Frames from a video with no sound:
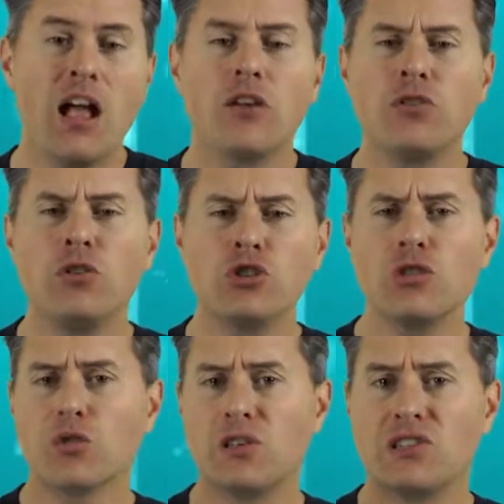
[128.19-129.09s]
Fusion
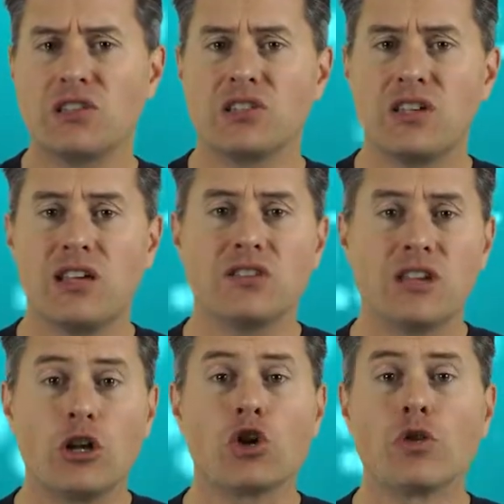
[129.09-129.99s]
360 is
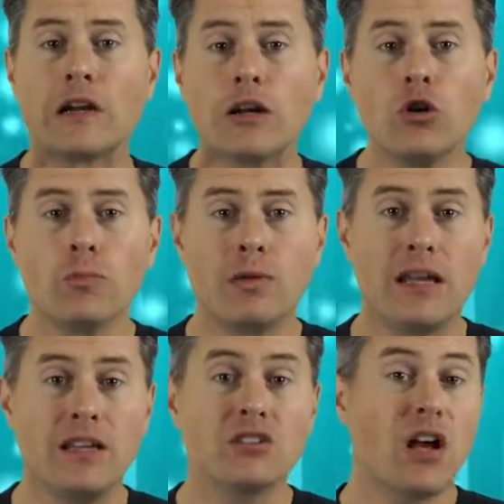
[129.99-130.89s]
a critical
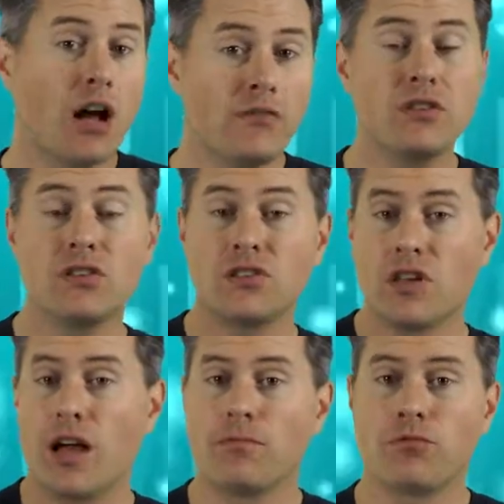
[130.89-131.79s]
piece of the
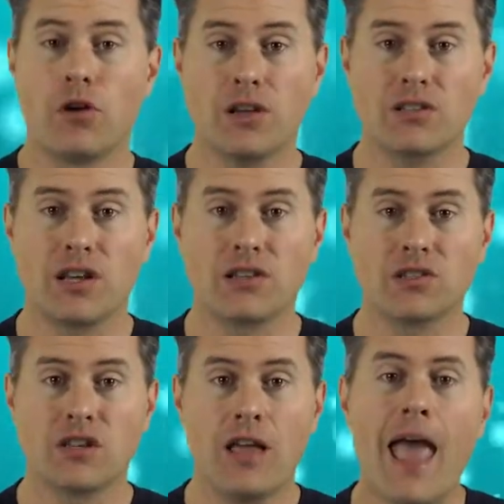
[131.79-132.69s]
design
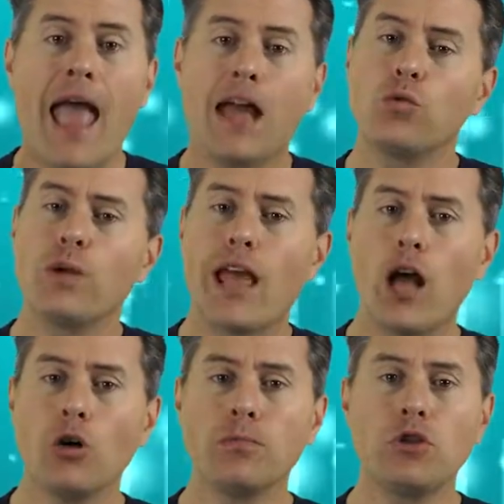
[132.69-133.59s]
process, and we
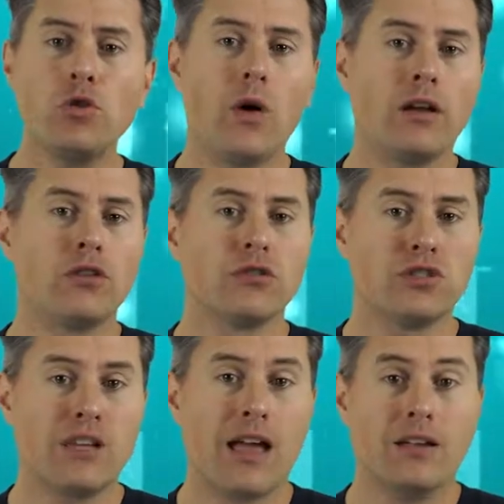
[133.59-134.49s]
help you
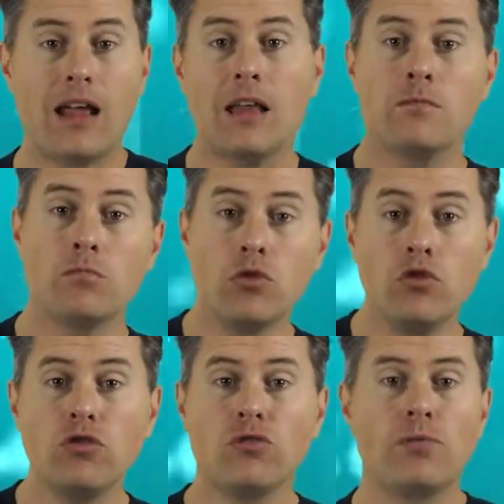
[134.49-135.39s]
understand and
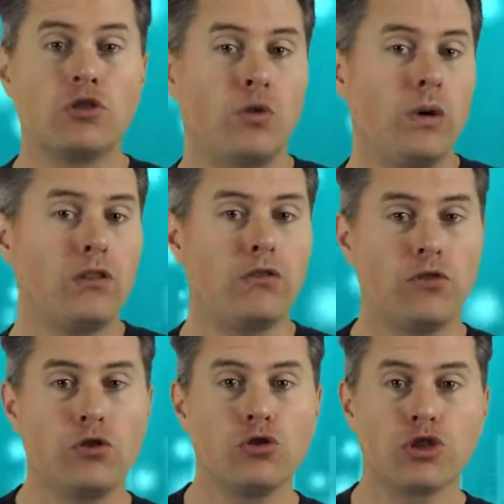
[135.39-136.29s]
move between
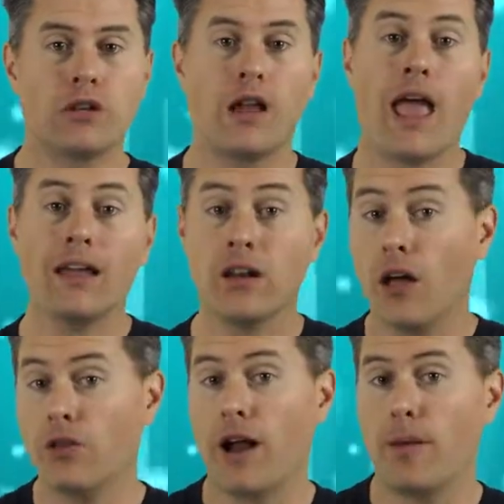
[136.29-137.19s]
Fusion and
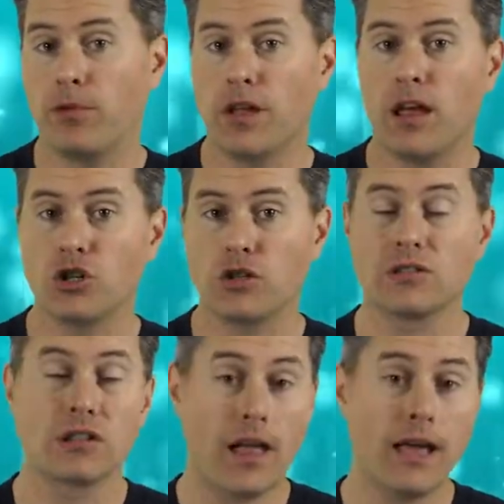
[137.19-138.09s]
other
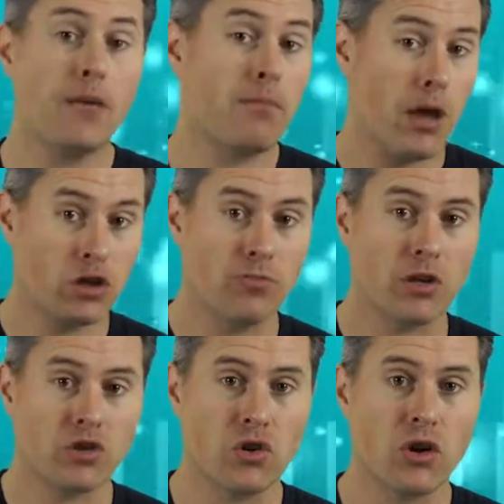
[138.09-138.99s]
applications like
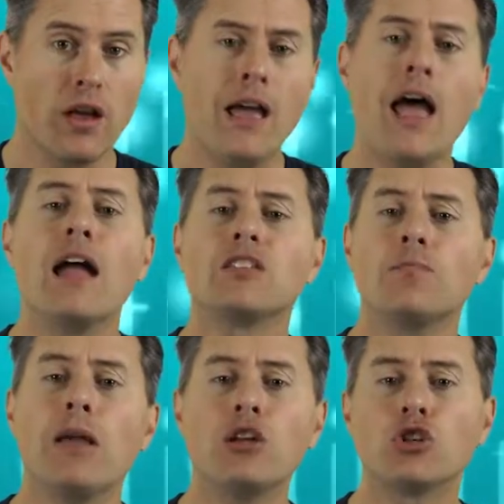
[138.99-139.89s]
MeshMixer to
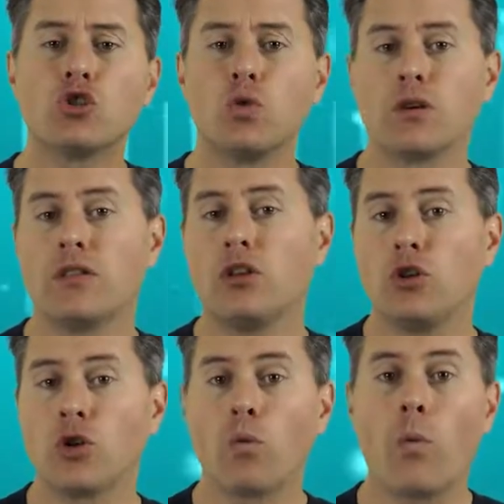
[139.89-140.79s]
make sure that
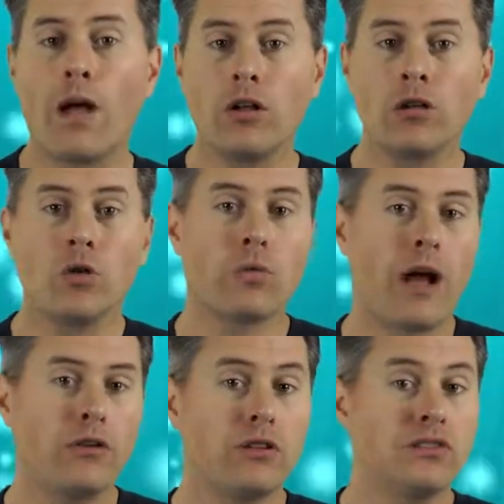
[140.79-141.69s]
you're
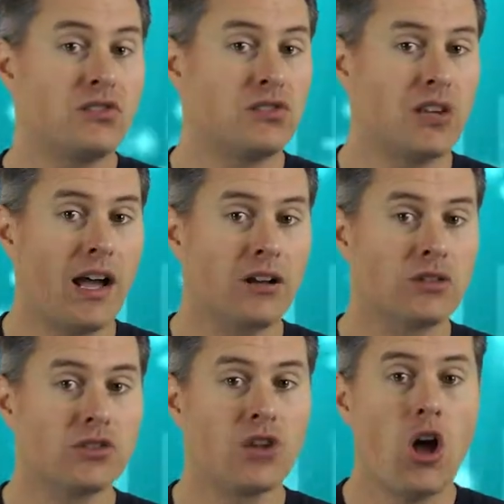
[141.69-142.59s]
well-rounded
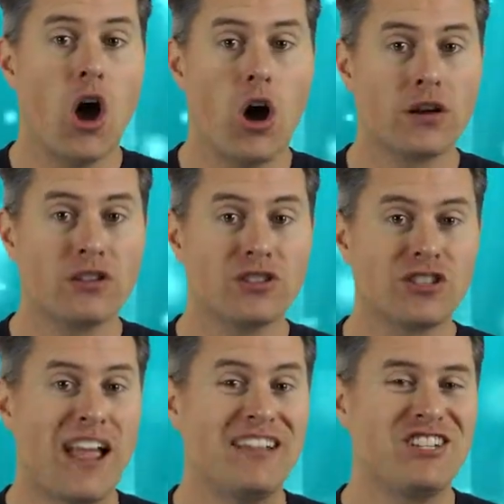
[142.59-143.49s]
designers, artists,
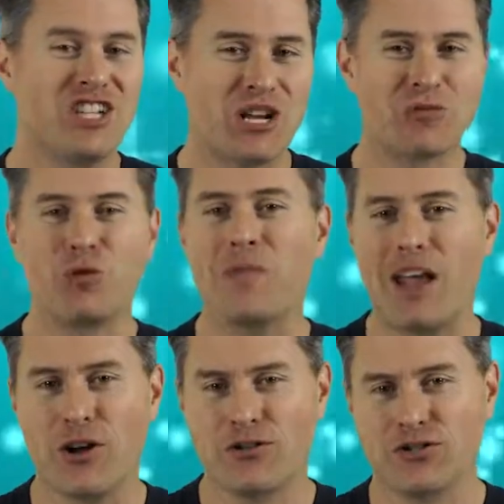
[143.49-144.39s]
and general
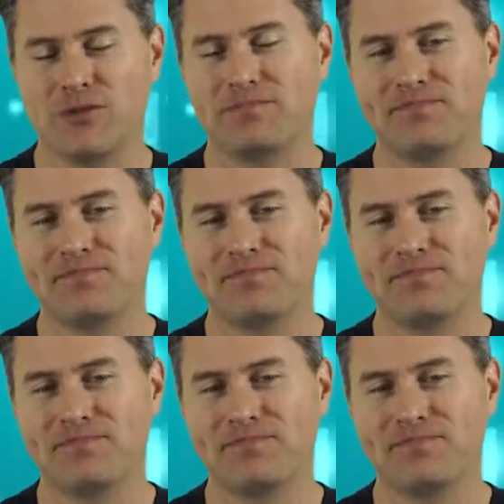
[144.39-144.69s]
makers.